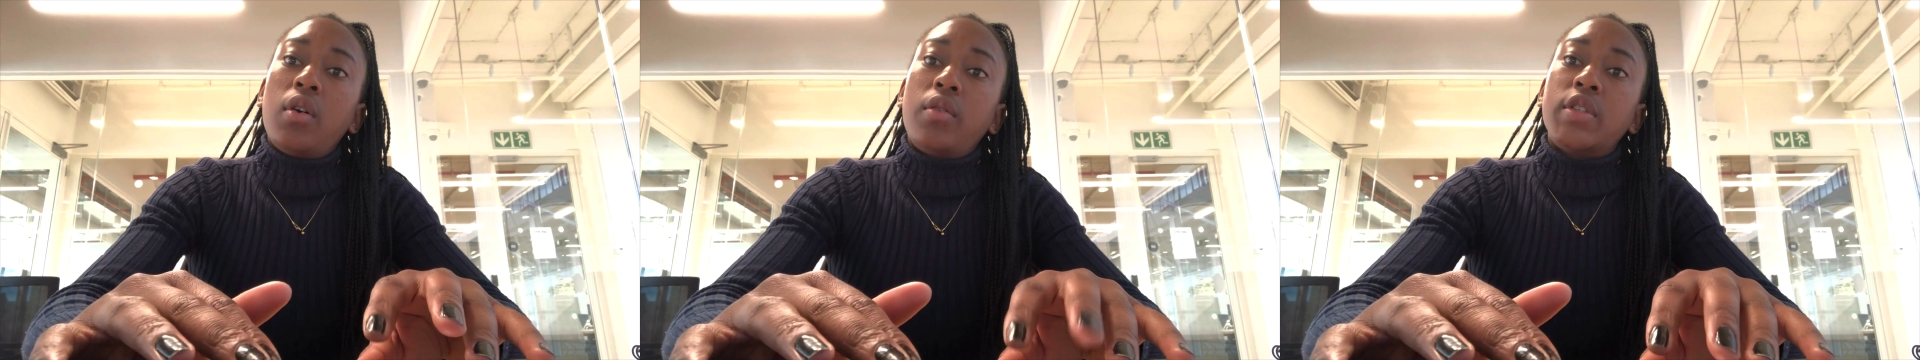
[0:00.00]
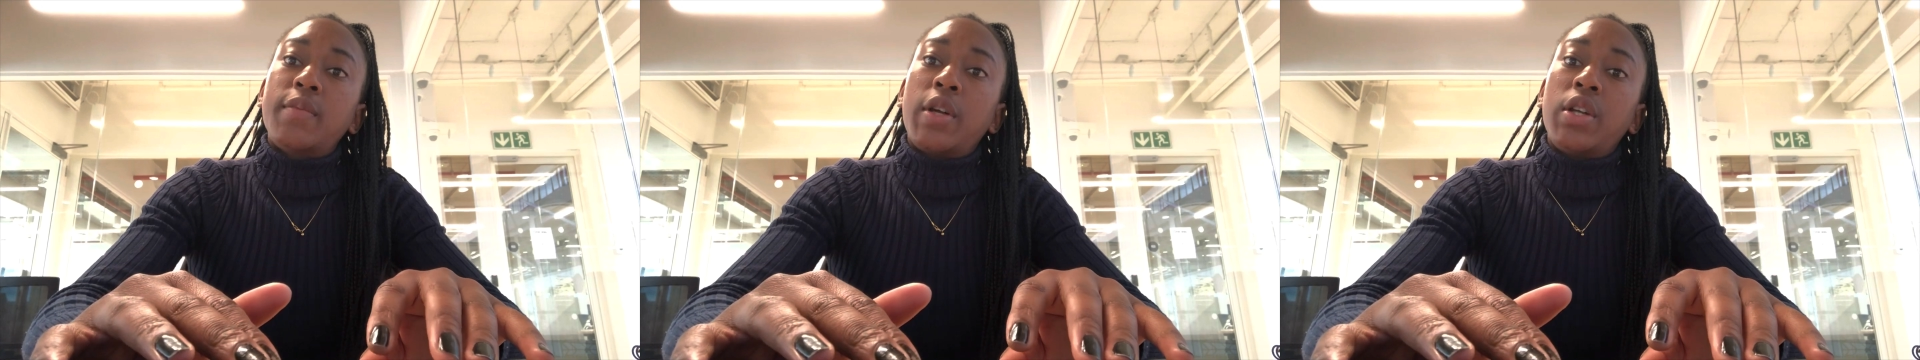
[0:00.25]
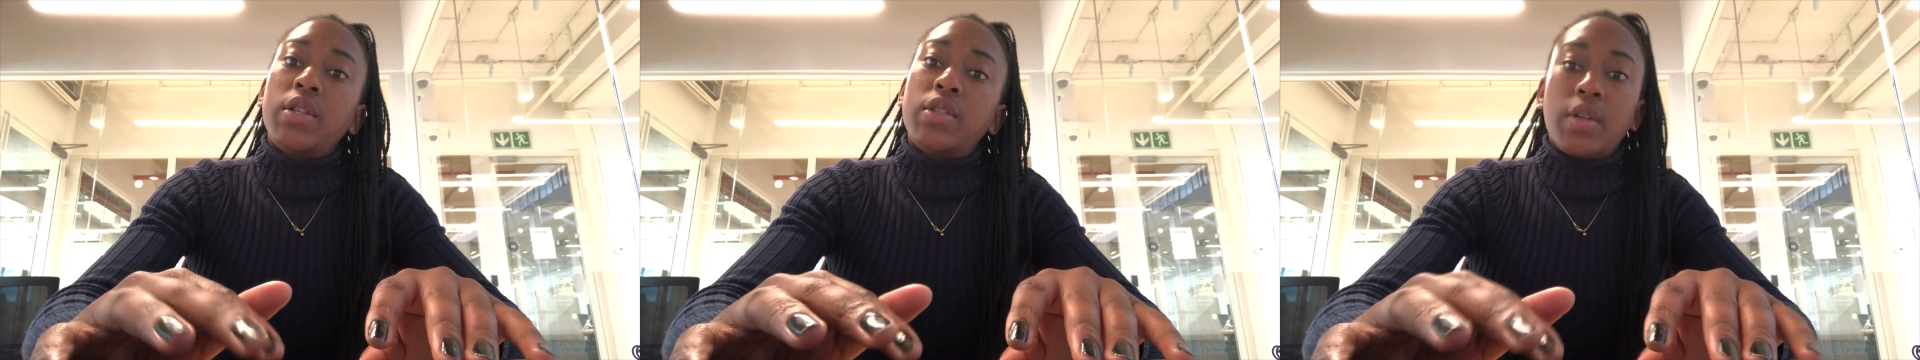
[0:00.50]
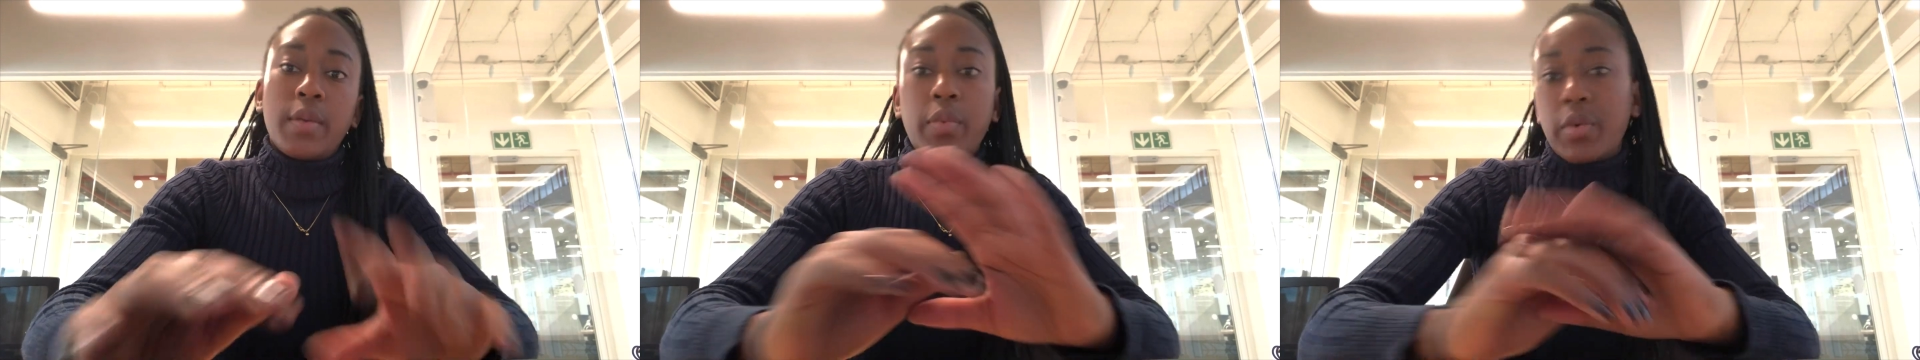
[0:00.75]
responding to
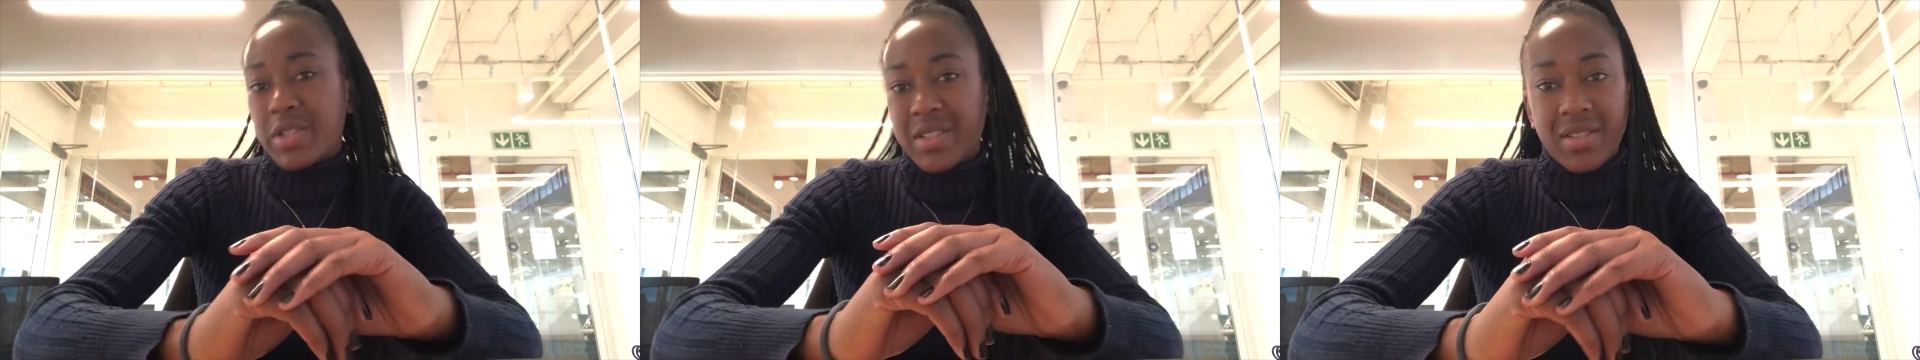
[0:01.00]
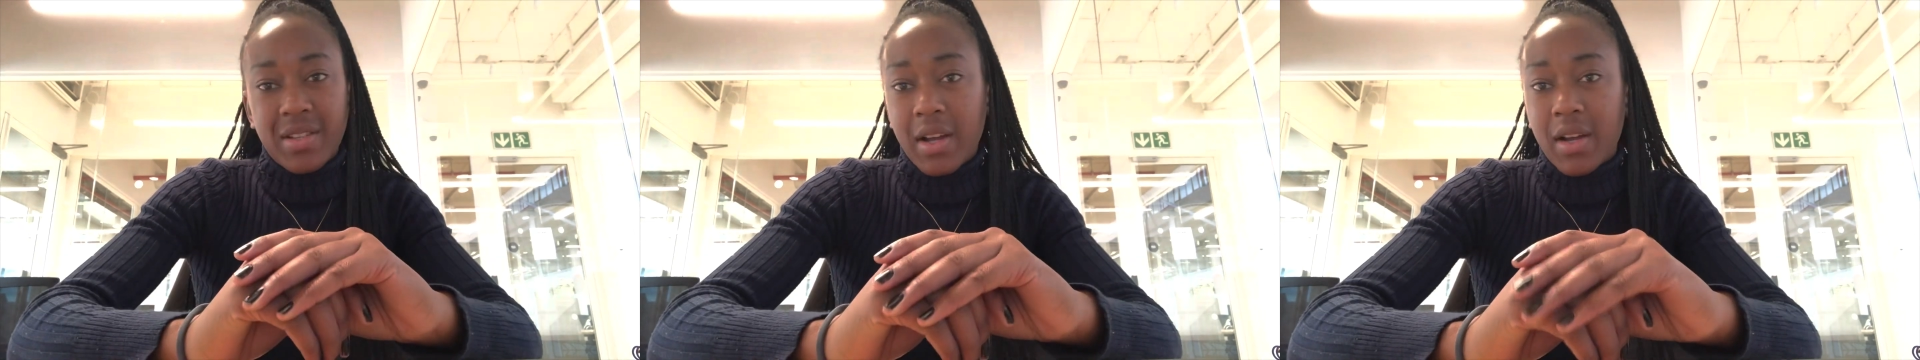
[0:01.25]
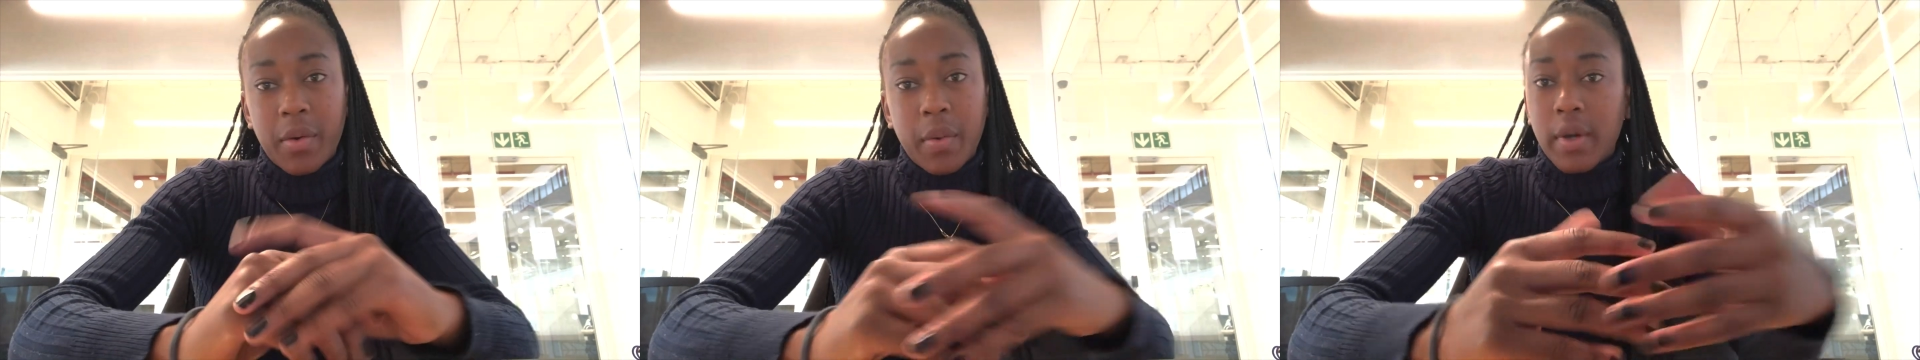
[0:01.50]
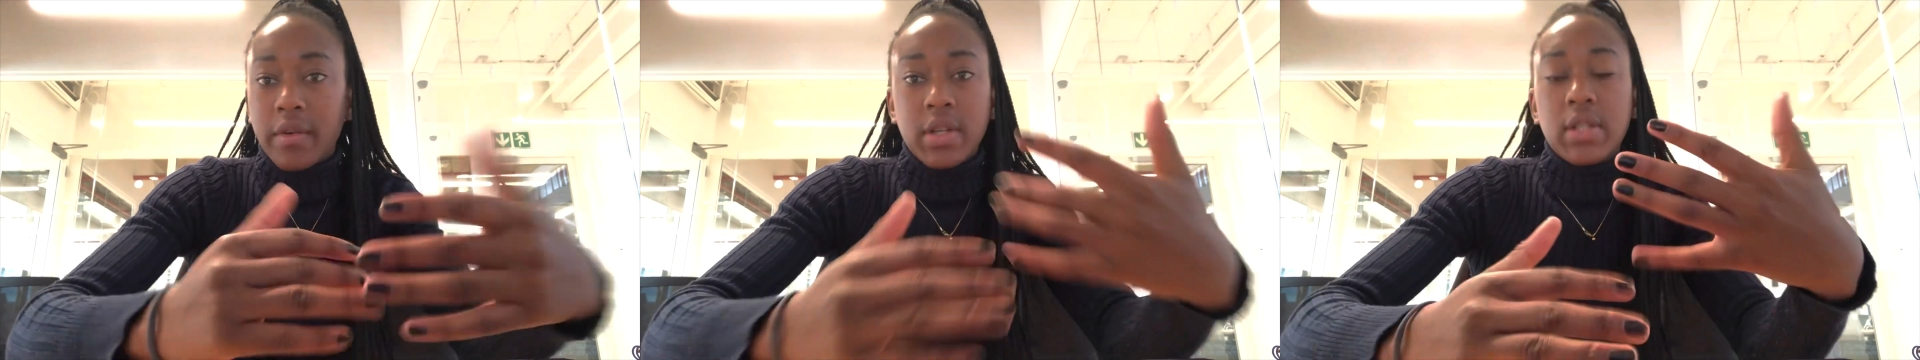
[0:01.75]
important like
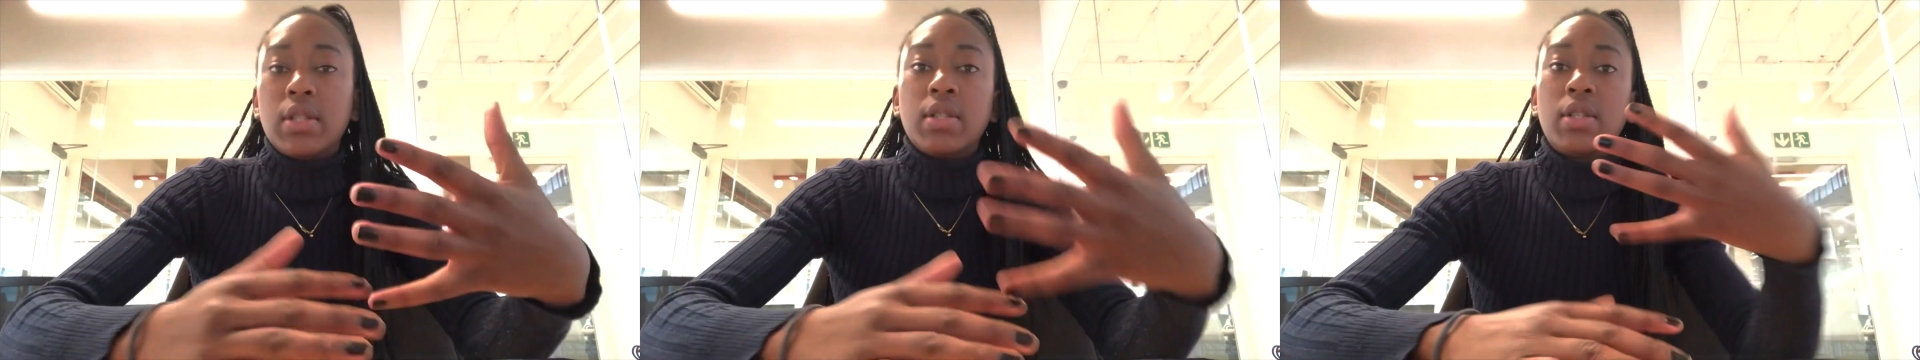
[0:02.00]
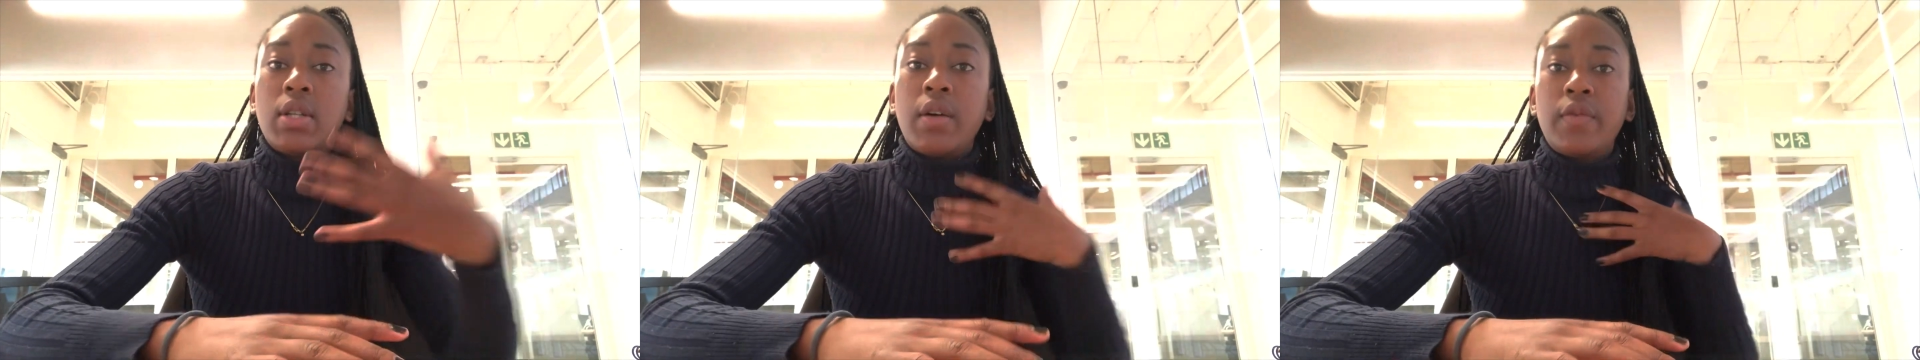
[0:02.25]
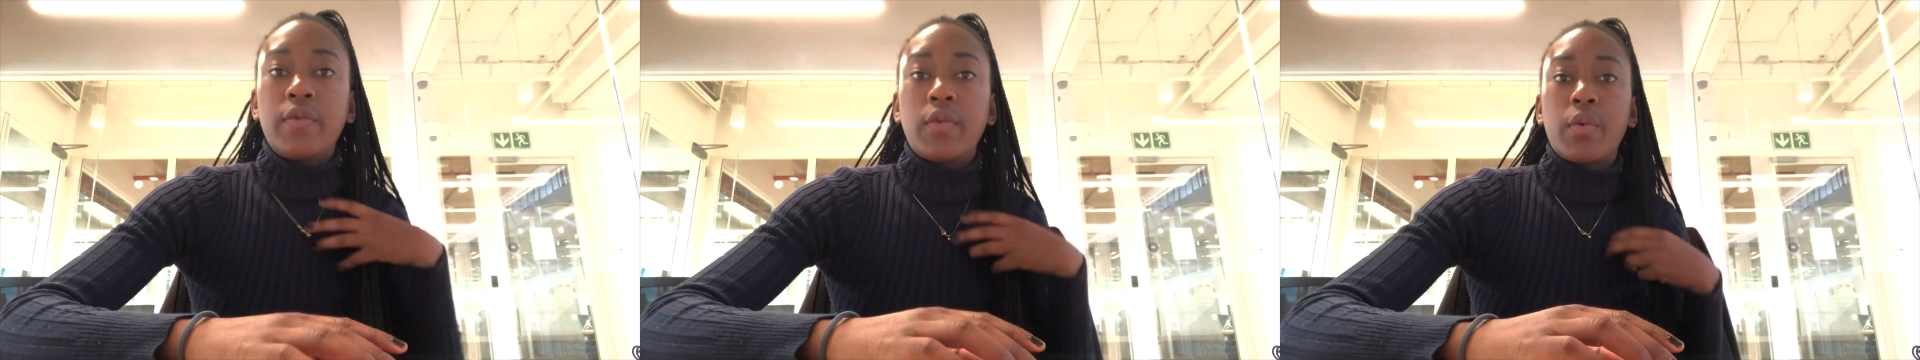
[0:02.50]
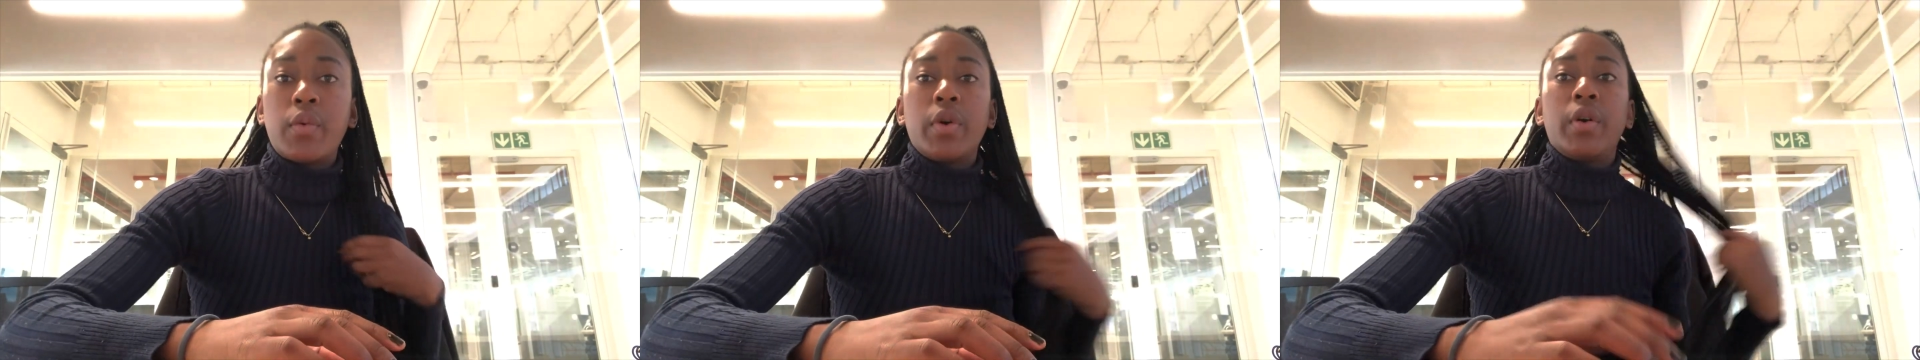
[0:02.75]
queries and stuff for
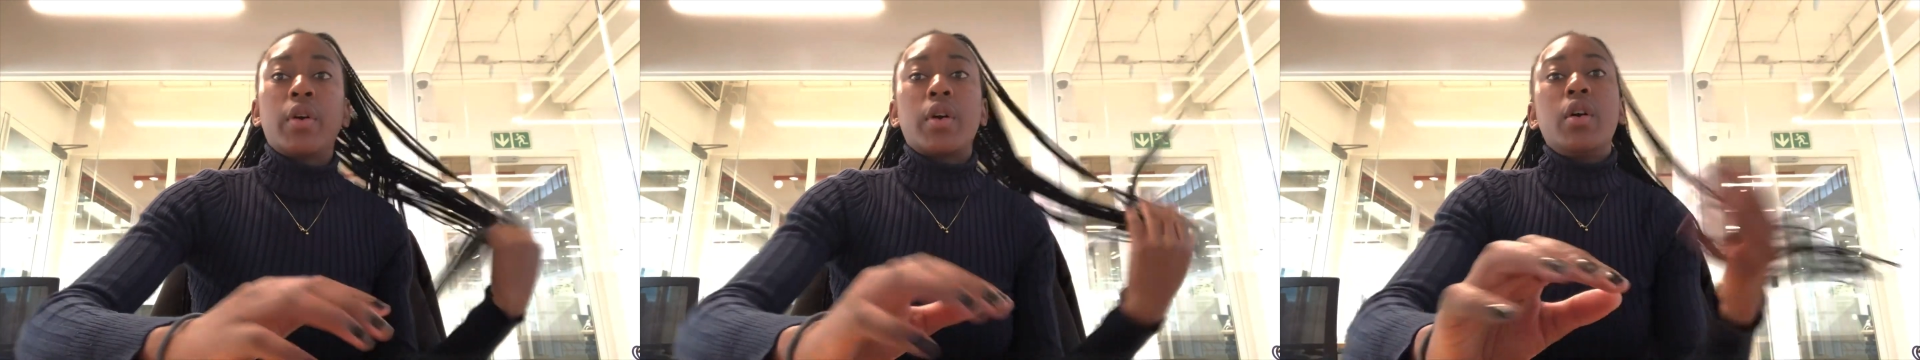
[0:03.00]
work.